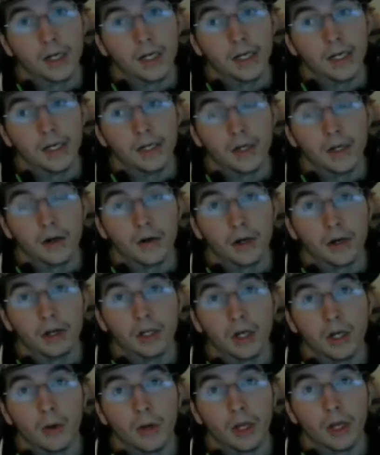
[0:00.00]
current
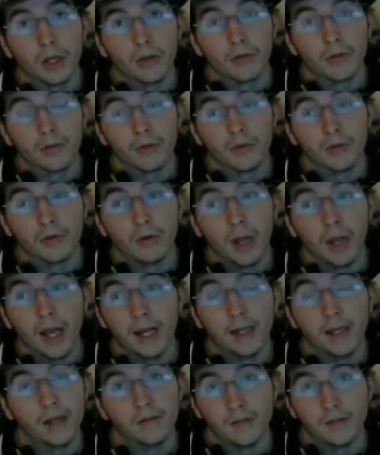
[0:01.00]
going through any
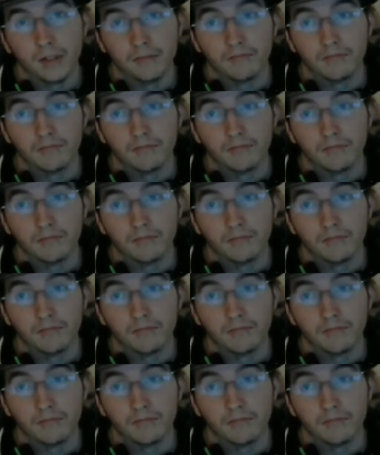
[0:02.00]
of it.